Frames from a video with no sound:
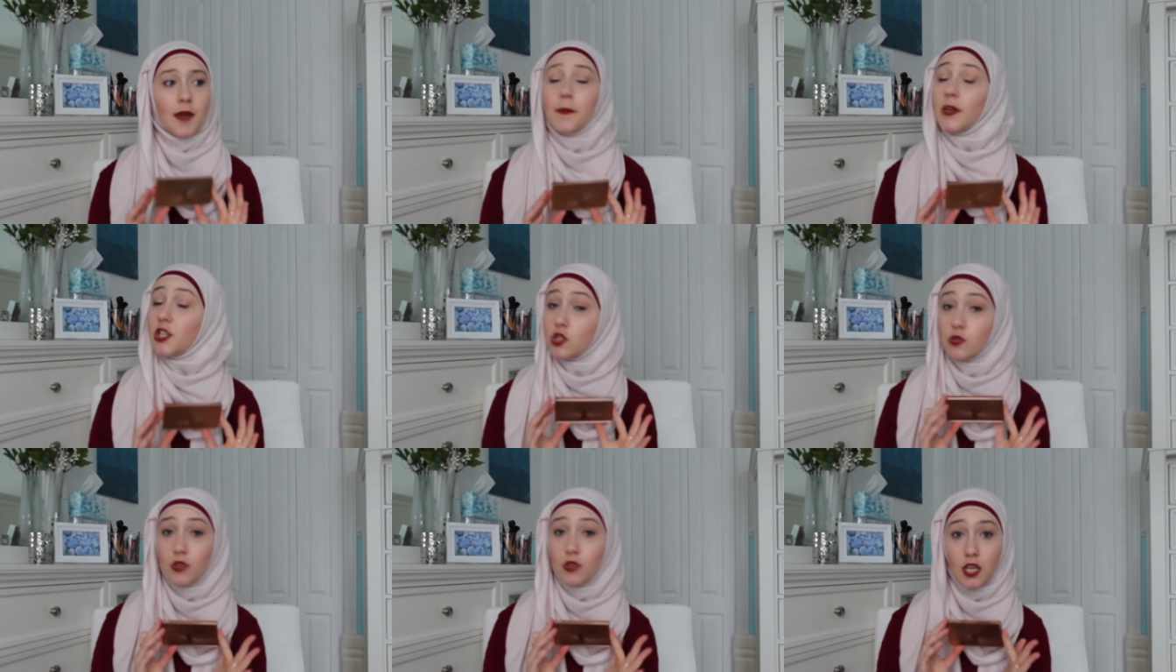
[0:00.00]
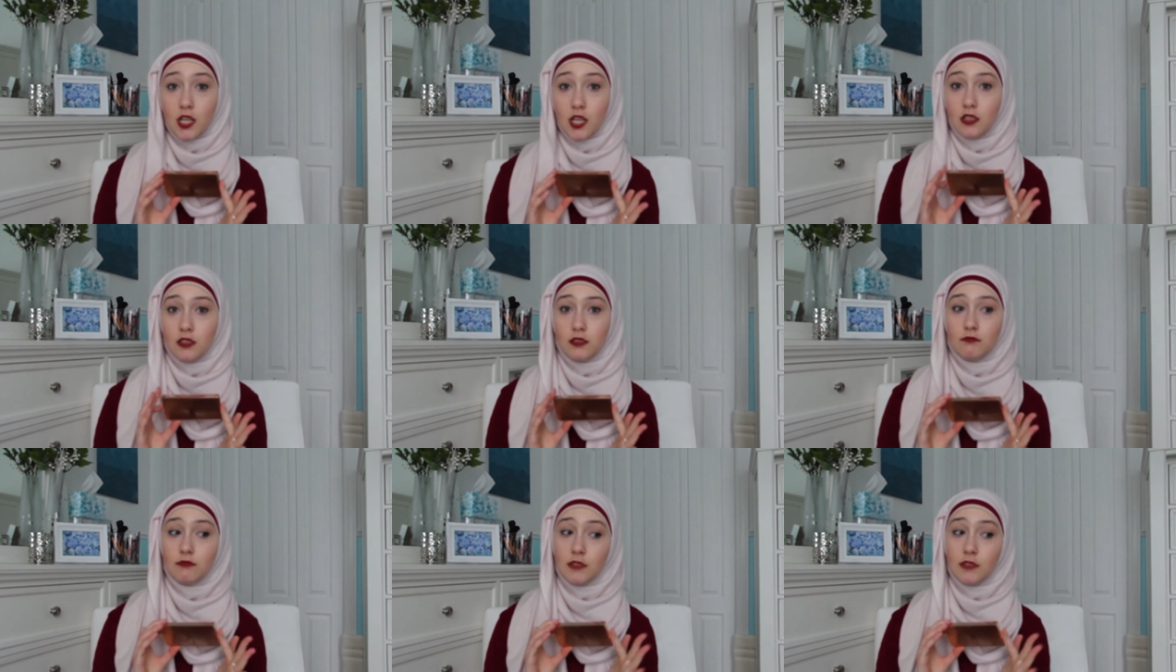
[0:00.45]
but you
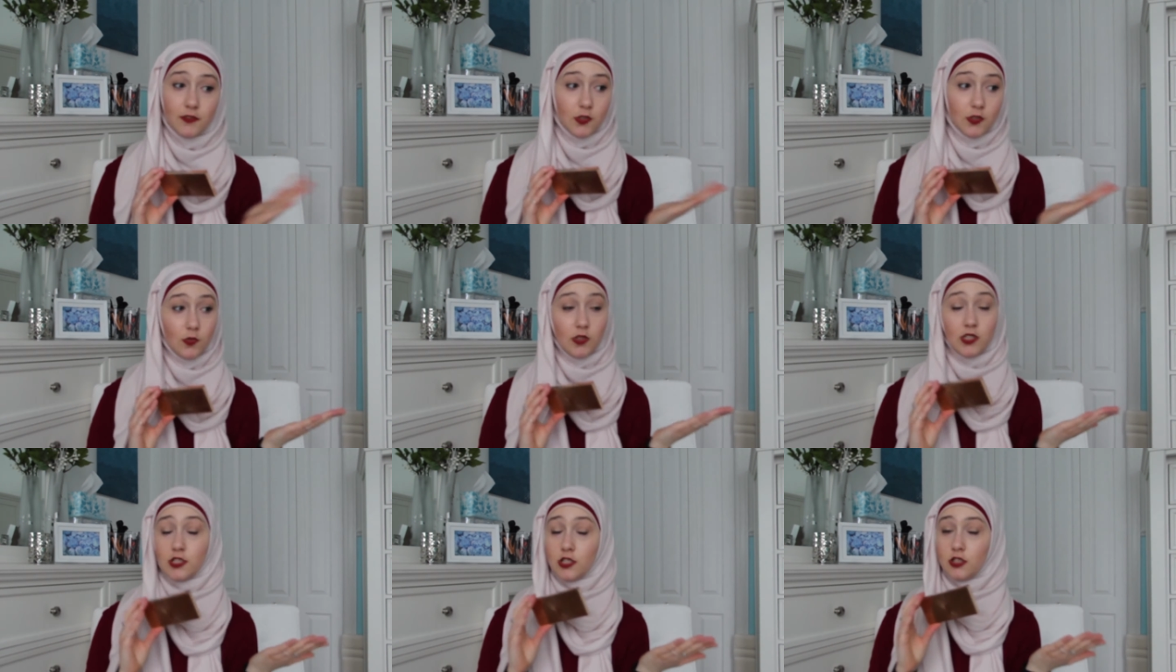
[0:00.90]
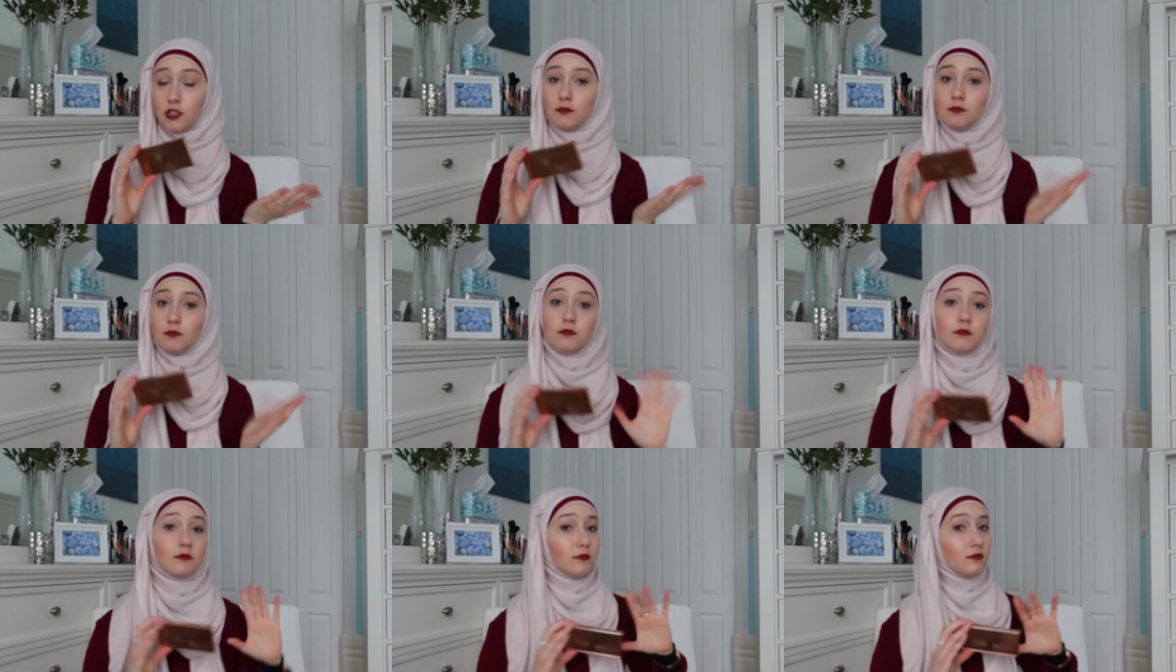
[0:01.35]
can if you want to.
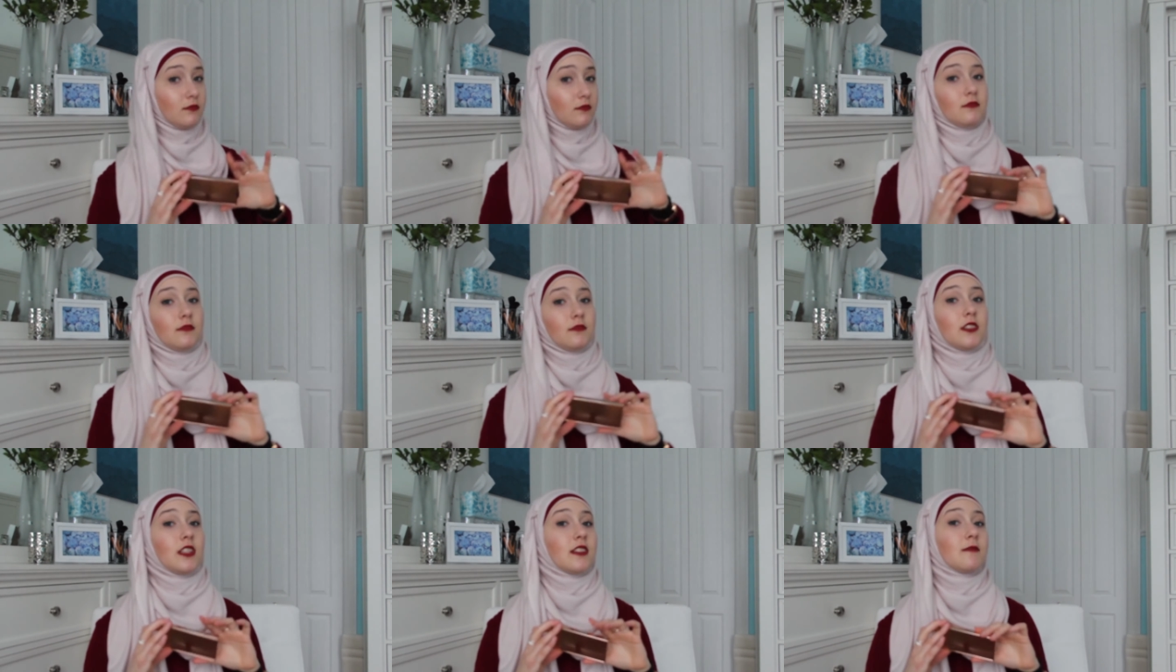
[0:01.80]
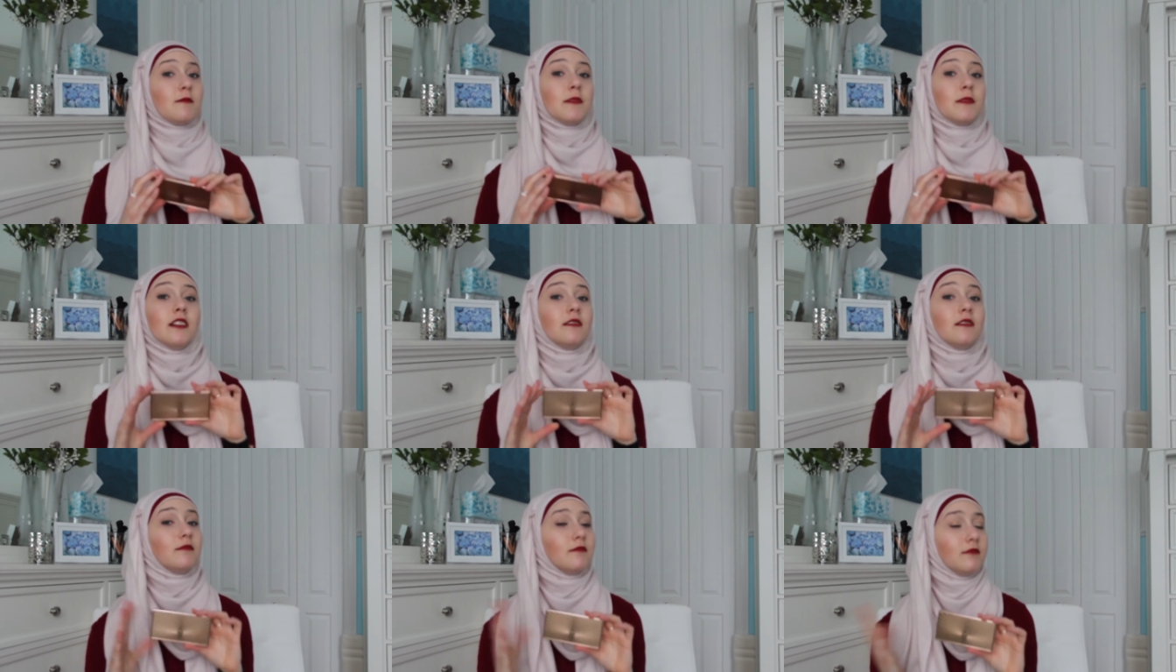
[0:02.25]
Doesn't
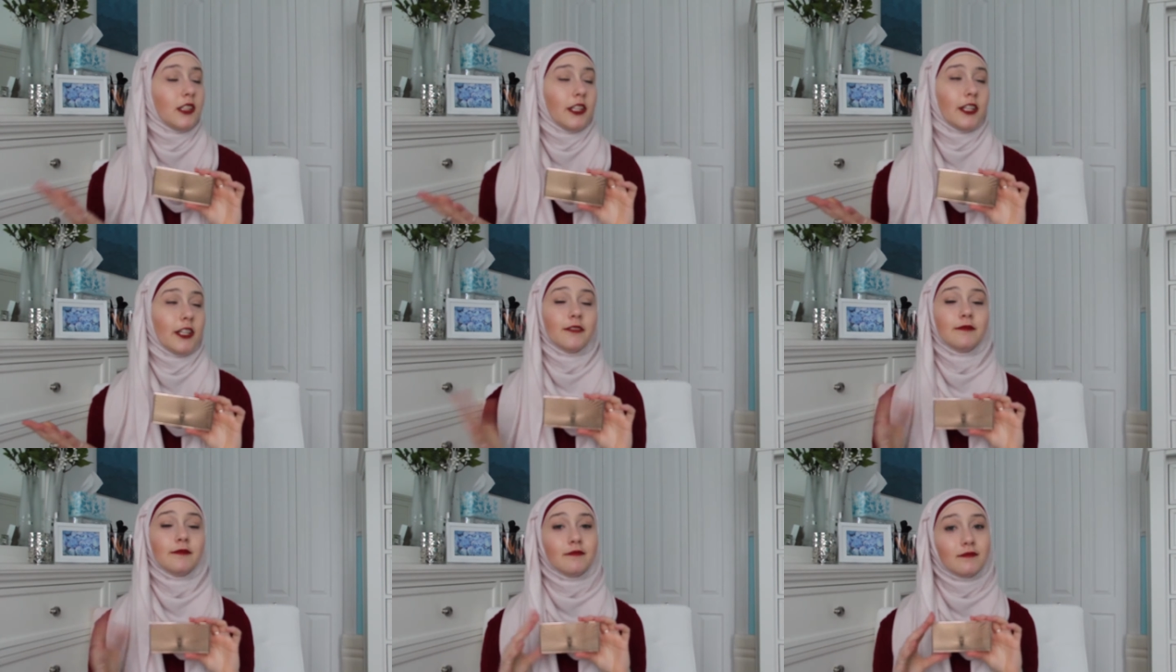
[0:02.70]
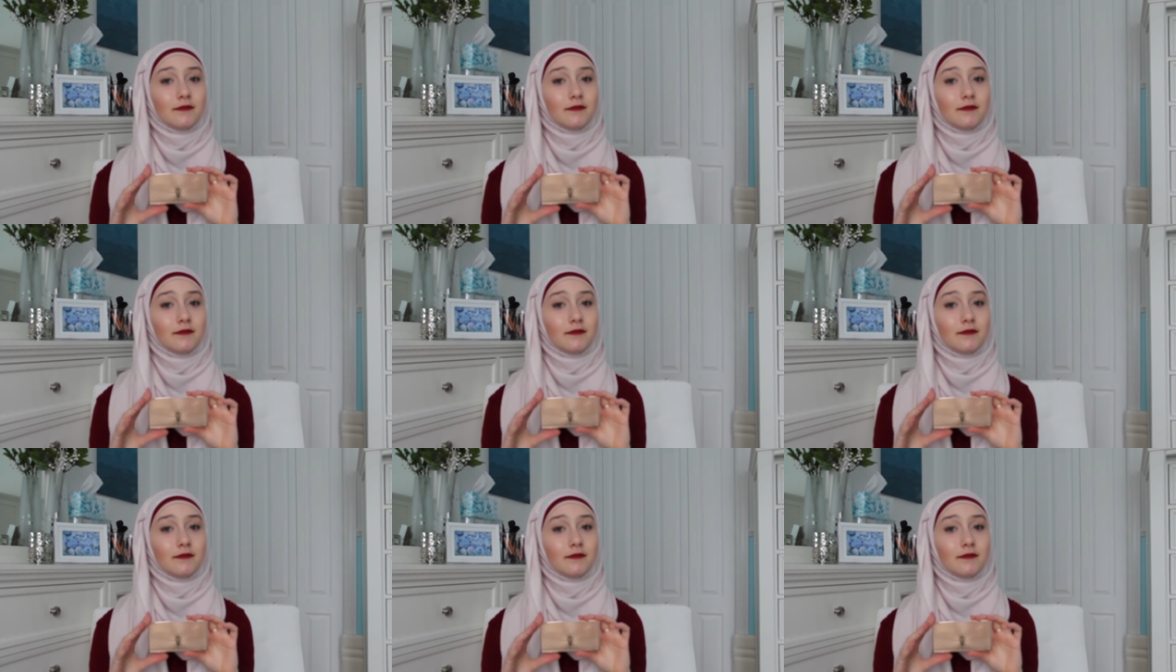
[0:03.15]
mean, you know,